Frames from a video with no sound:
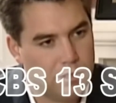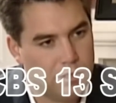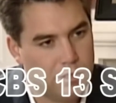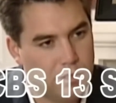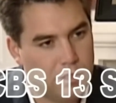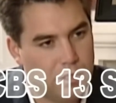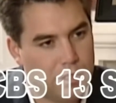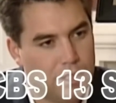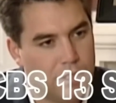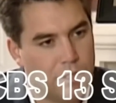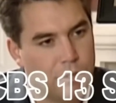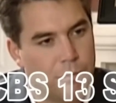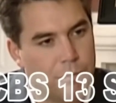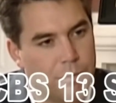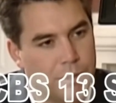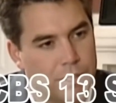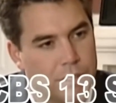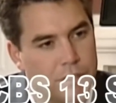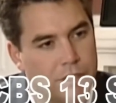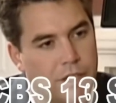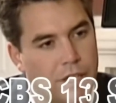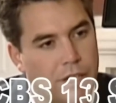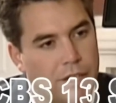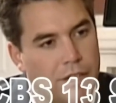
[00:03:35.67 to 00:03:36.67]
to get her
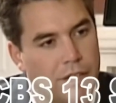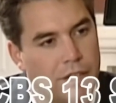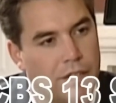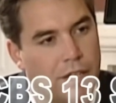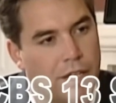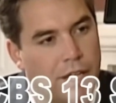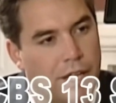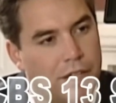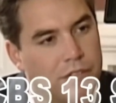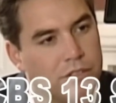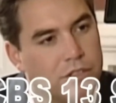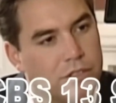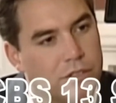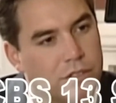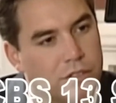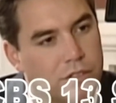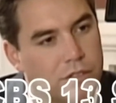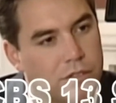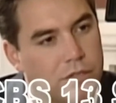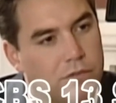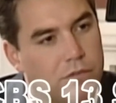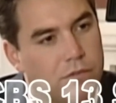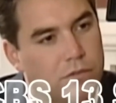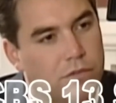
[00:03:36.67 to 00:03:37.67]
picture out there
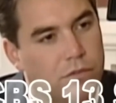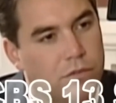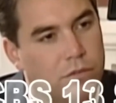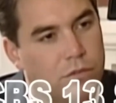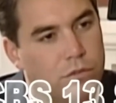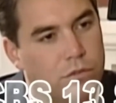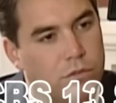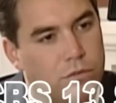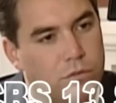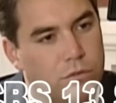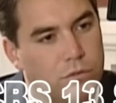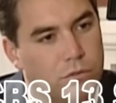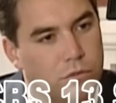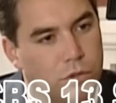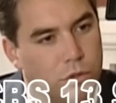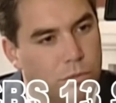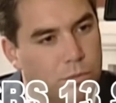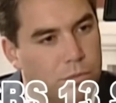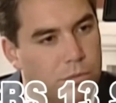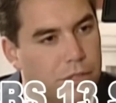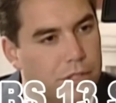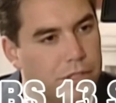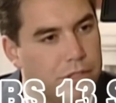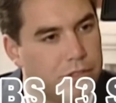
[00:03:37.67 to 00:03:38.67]
nationally through
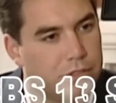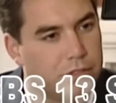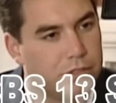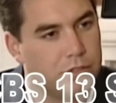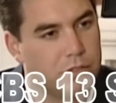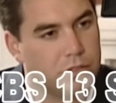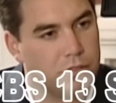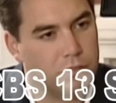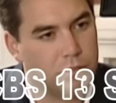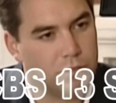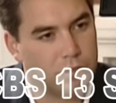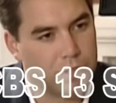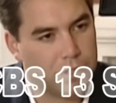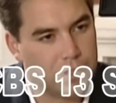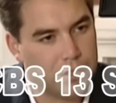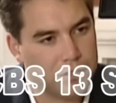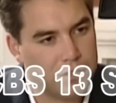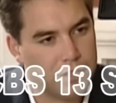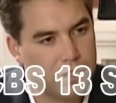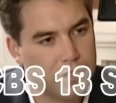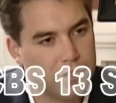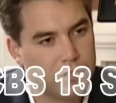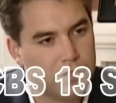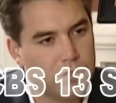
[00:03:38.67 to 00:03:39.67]
corporations and
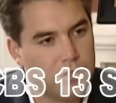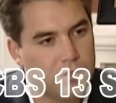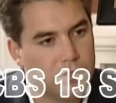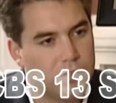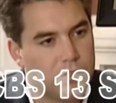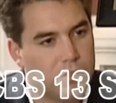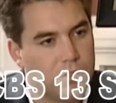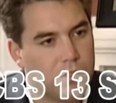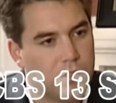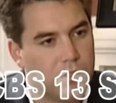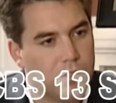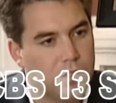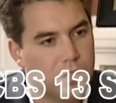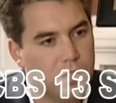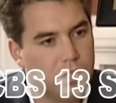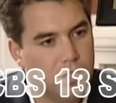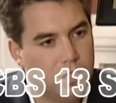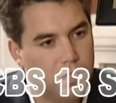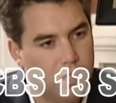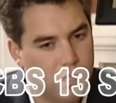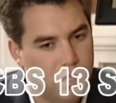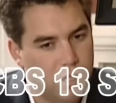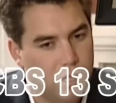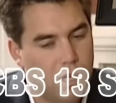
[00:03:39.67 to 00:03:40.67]
organizations, and
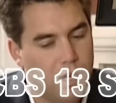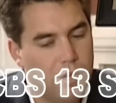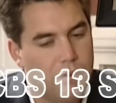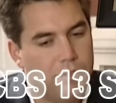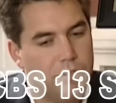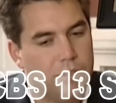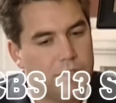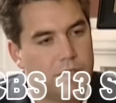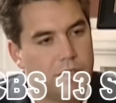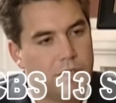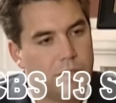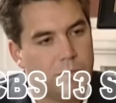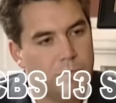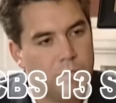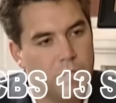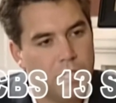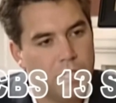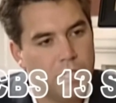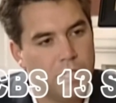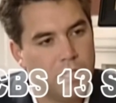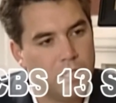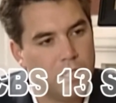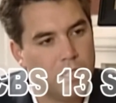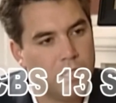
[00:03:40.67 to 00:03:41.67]
obviously
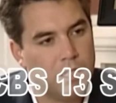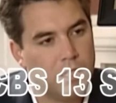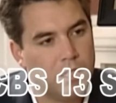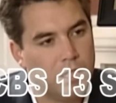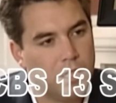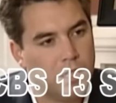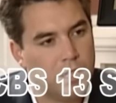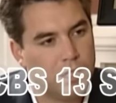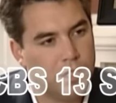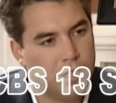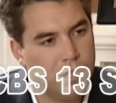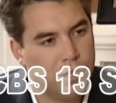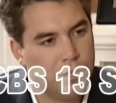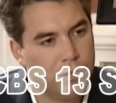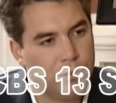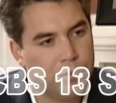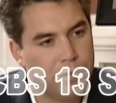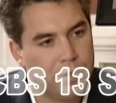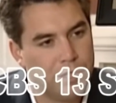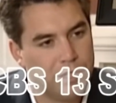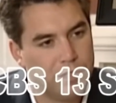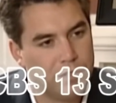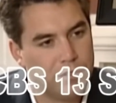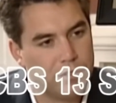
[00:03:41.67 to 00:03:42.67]
media and other
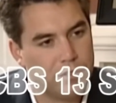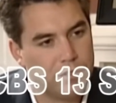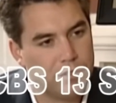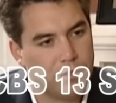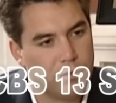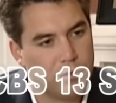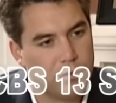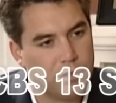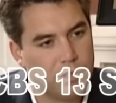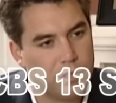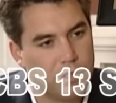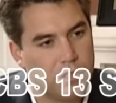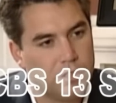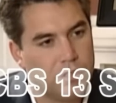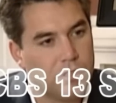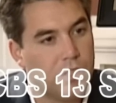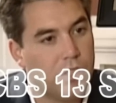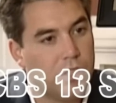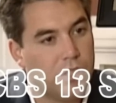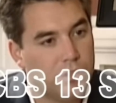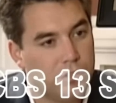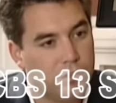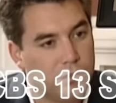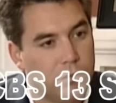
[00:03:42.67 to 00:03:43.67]
means. So we
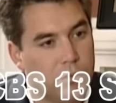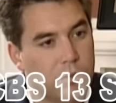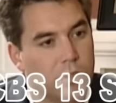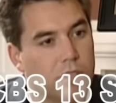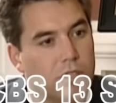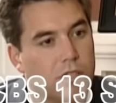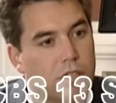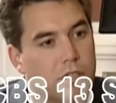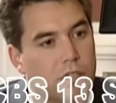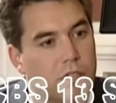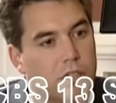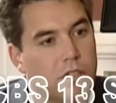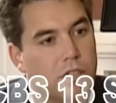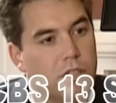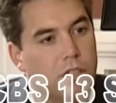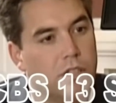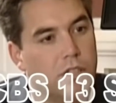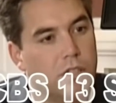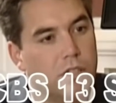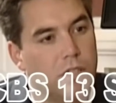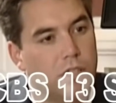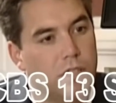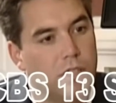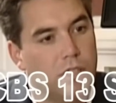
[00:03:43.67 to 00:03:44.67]
continue to work
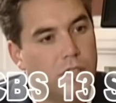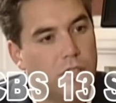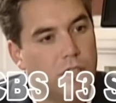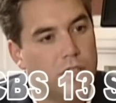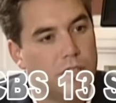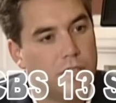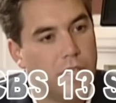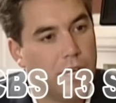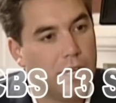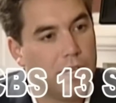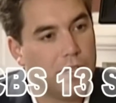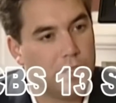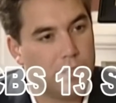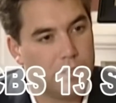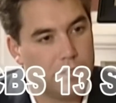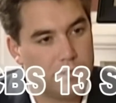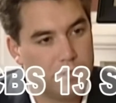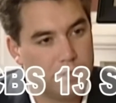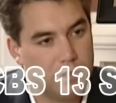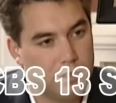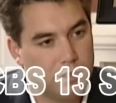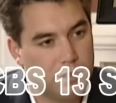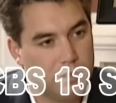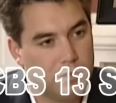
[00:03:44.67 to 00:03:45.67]

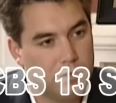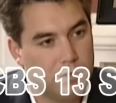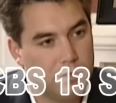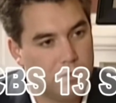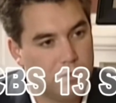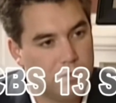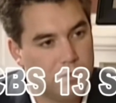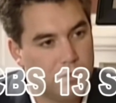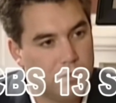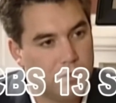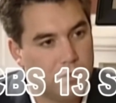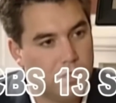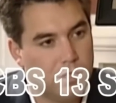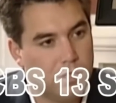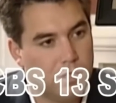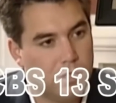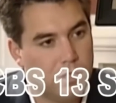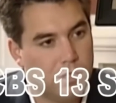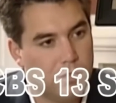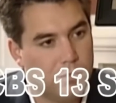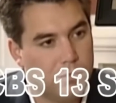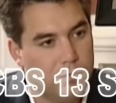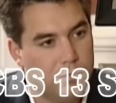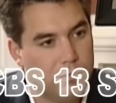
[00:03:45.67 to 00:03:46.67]
tirelessly,
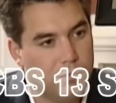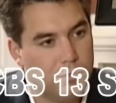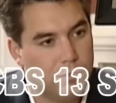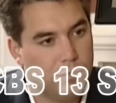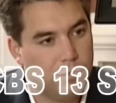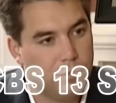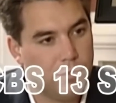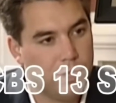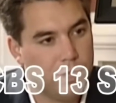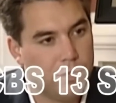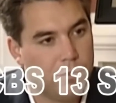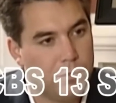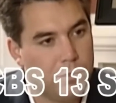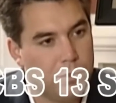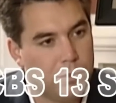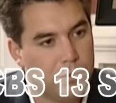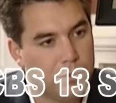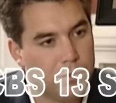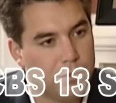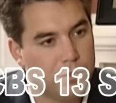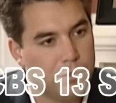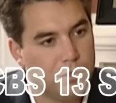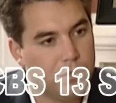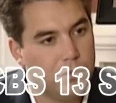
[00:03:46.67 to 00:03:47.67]
many
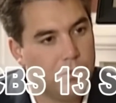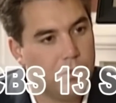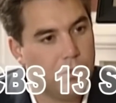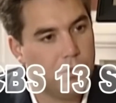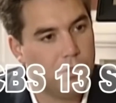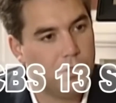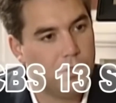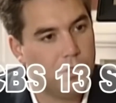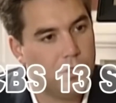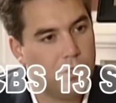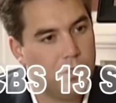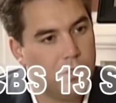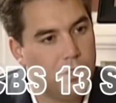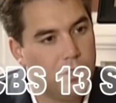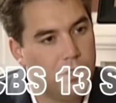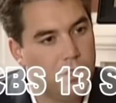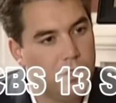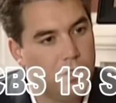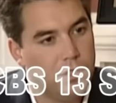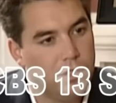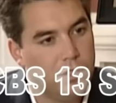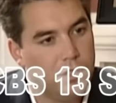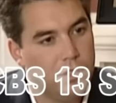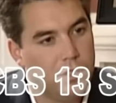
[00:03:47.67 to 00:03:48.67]
people do,
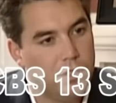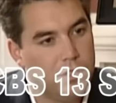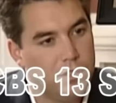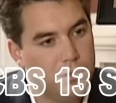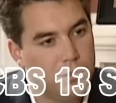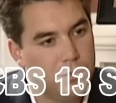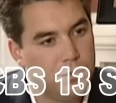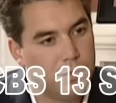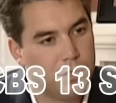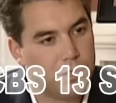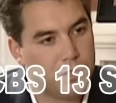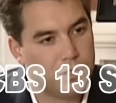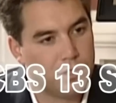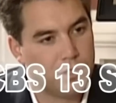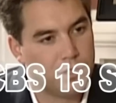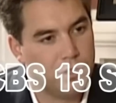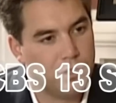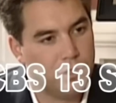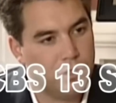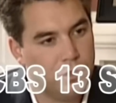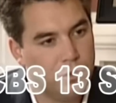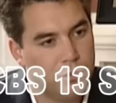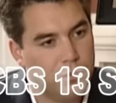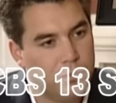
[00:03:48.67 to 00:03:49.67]
to bring her
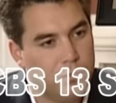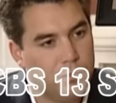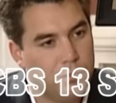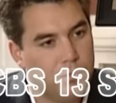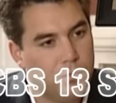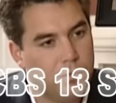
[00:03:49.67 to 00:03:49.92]
home.